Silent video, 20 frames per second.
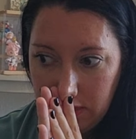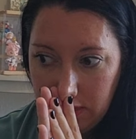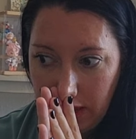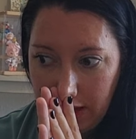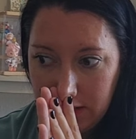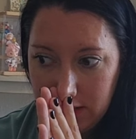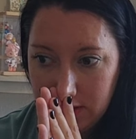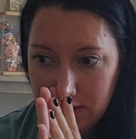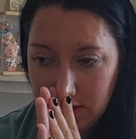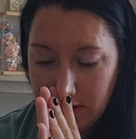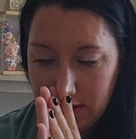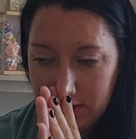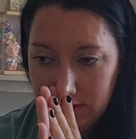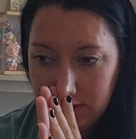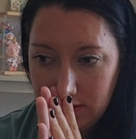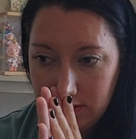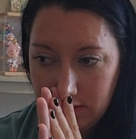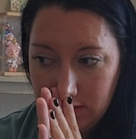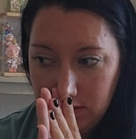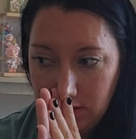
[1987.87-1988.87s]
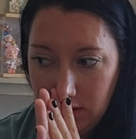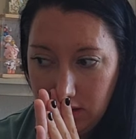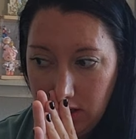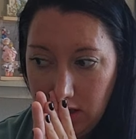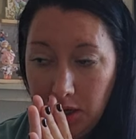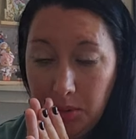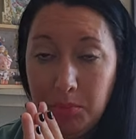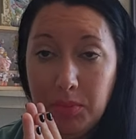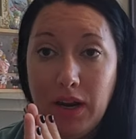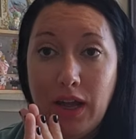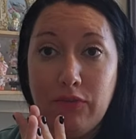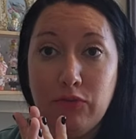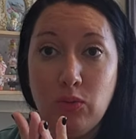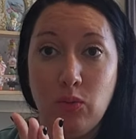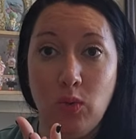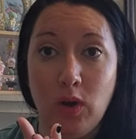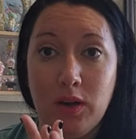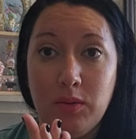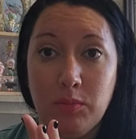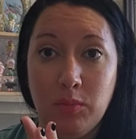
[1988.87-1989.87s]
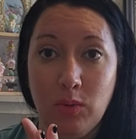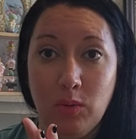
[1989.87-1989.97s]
that is it, but I have one